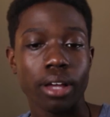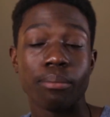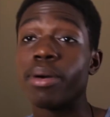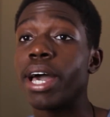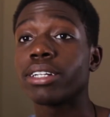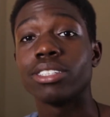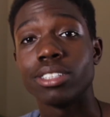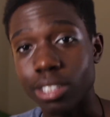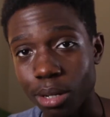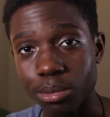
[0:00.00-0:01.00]
Back to the
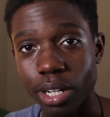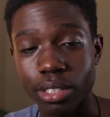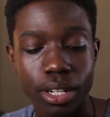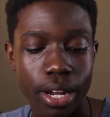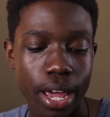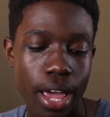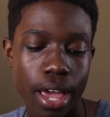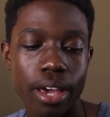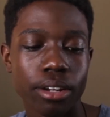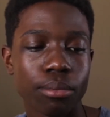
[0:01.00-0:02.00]
subject at
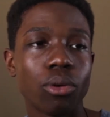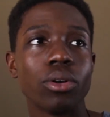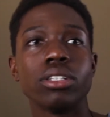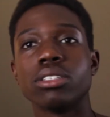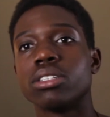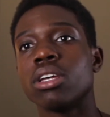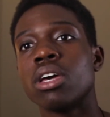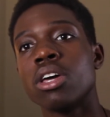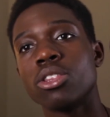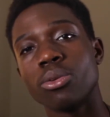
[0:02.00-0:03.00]
hand, boys.
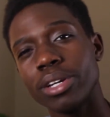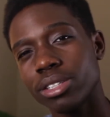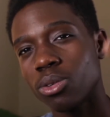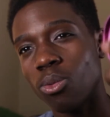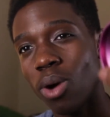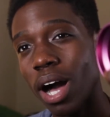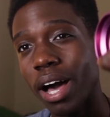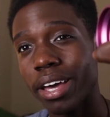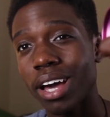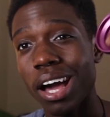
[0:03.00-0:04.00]
The reason
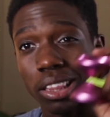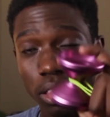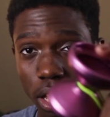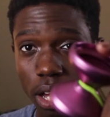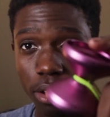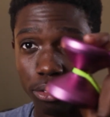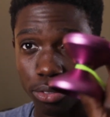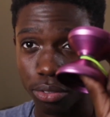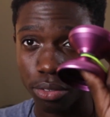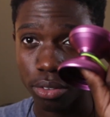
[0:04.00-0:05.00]
why I
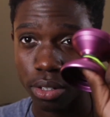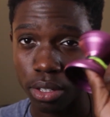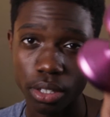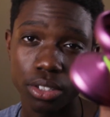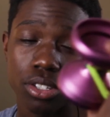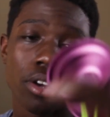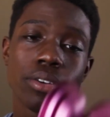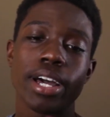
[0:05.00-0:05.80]
love this yo-yo.